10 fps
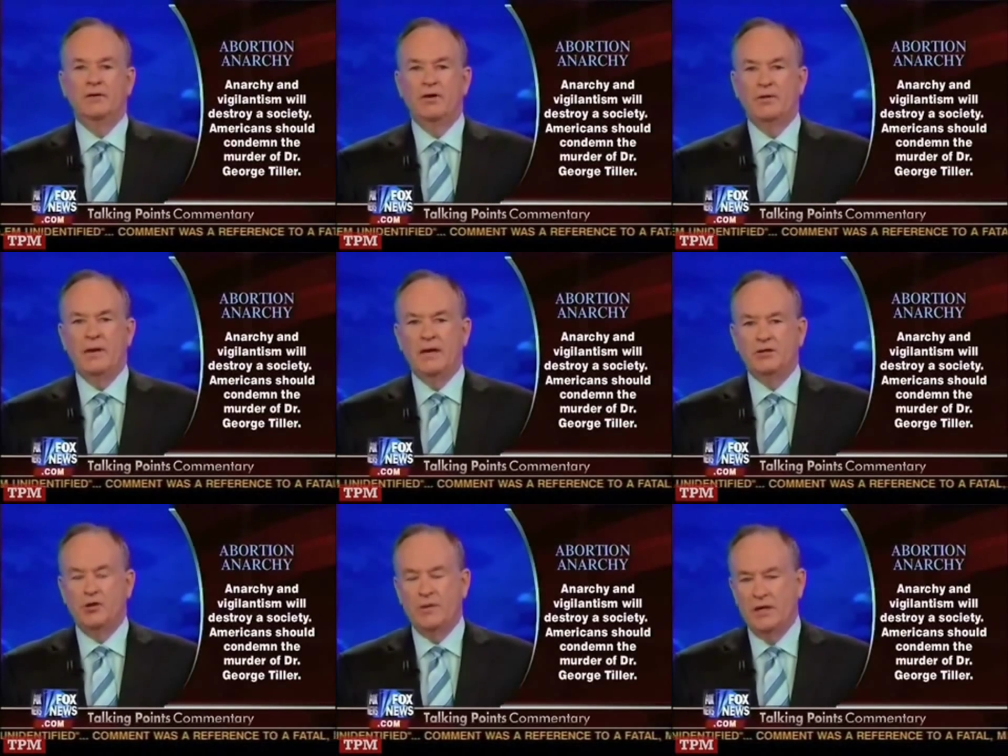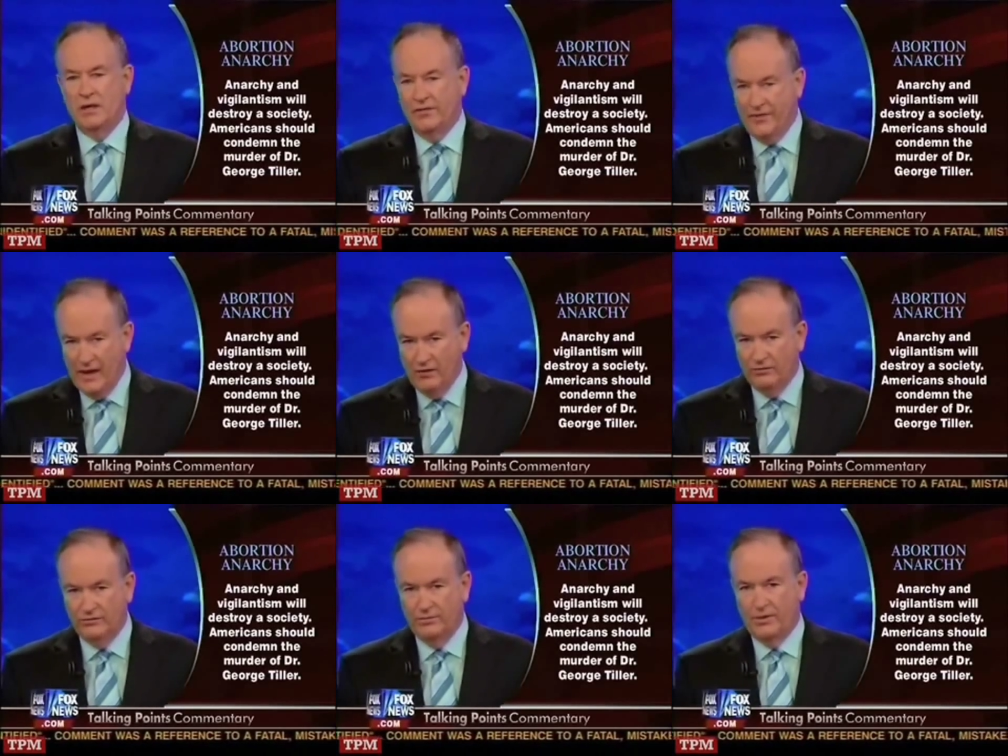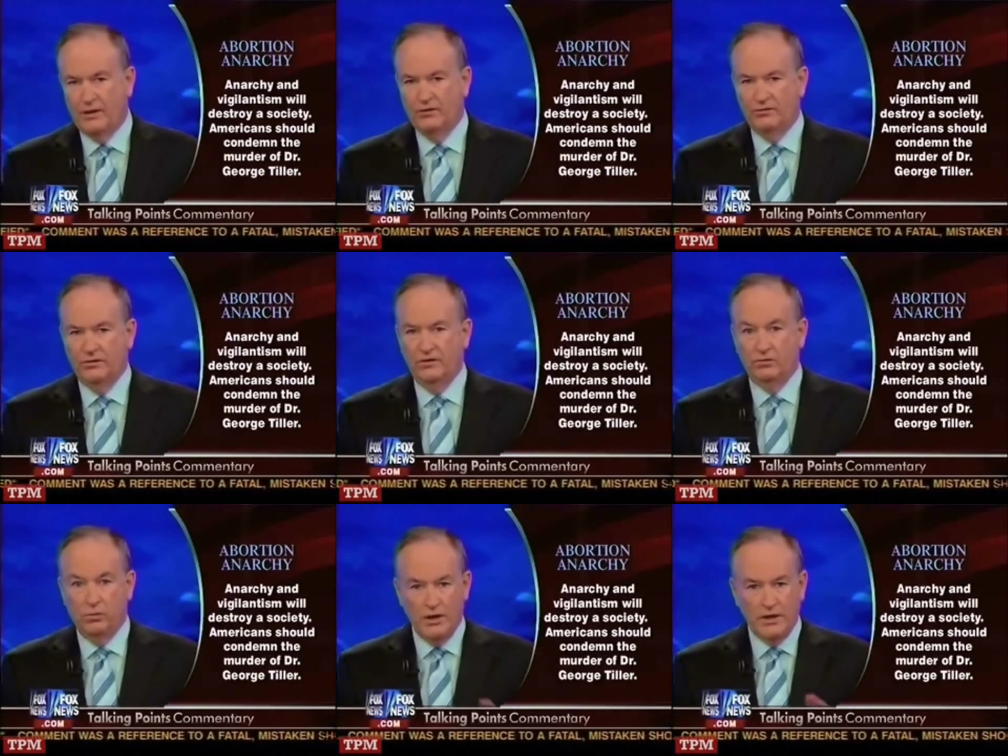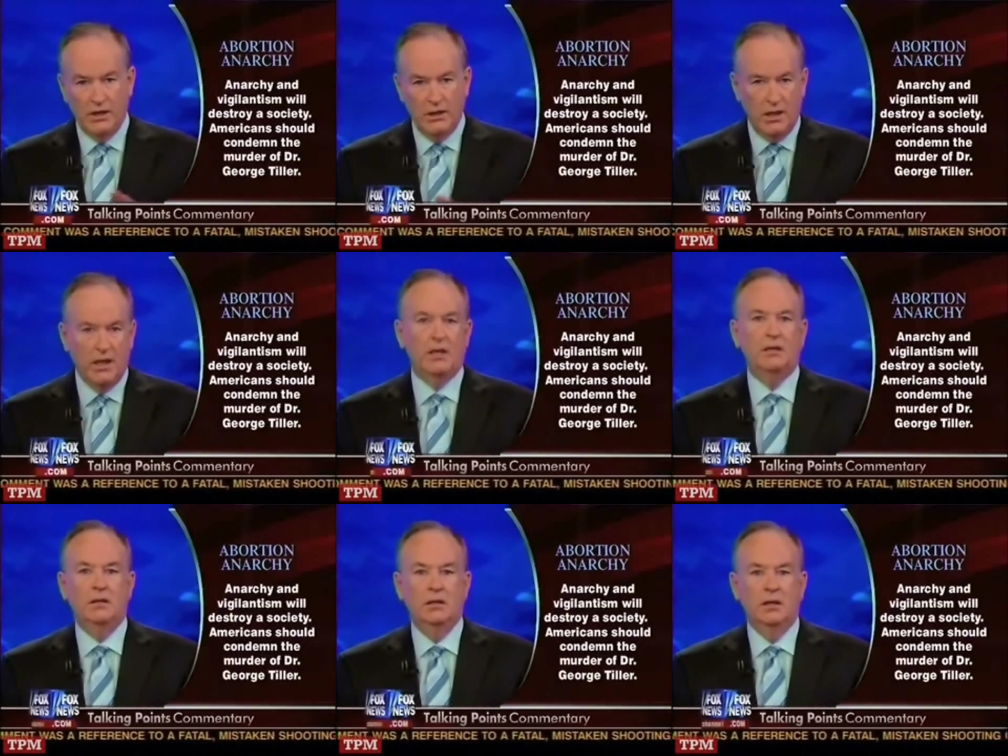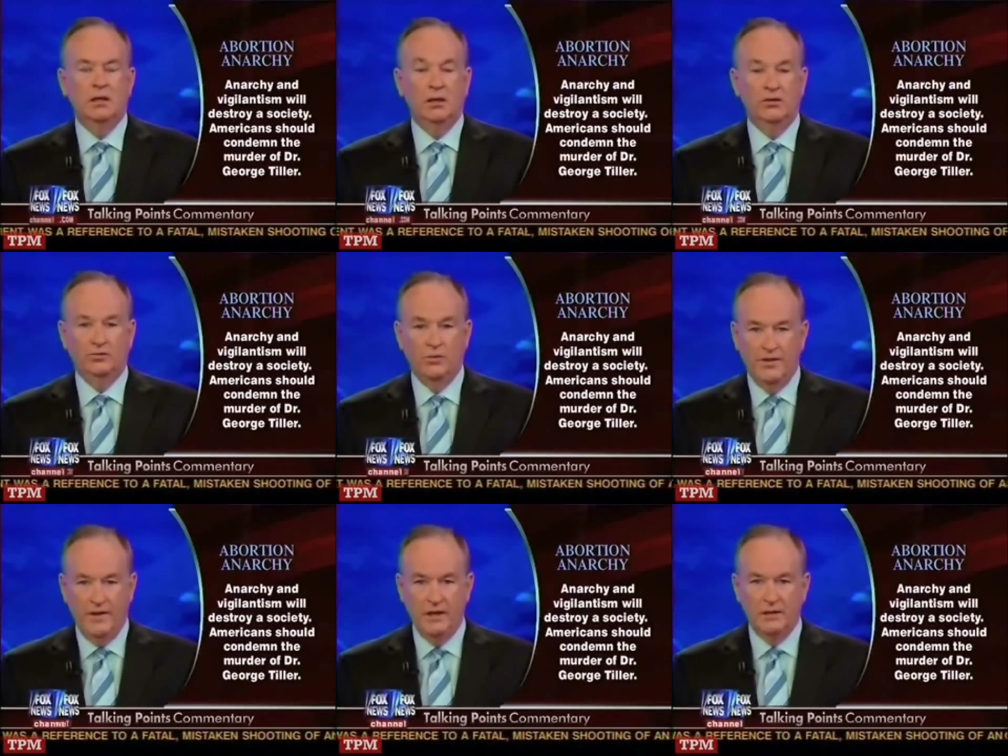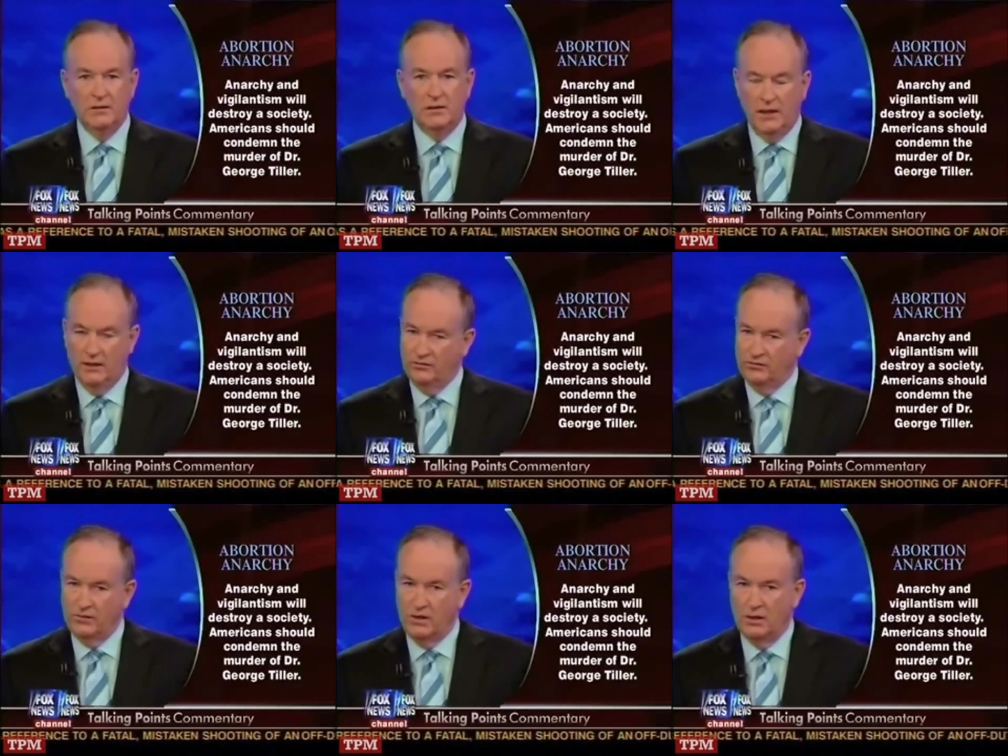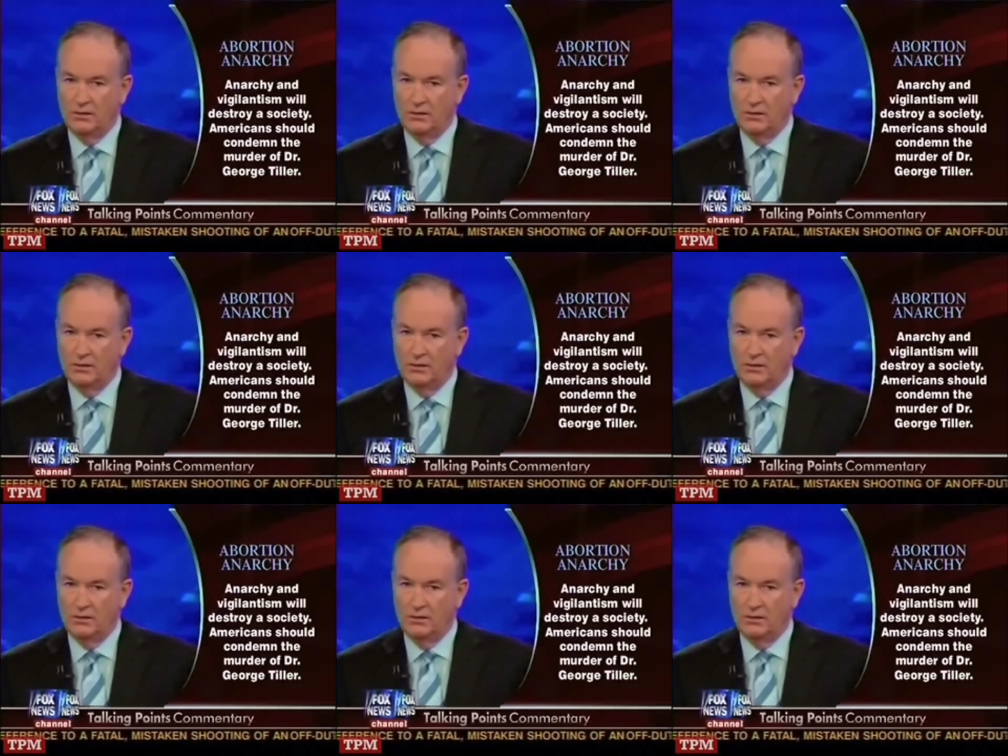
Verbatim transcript: Even though the man terminated thousands of pregnancies, what he did is within Kansas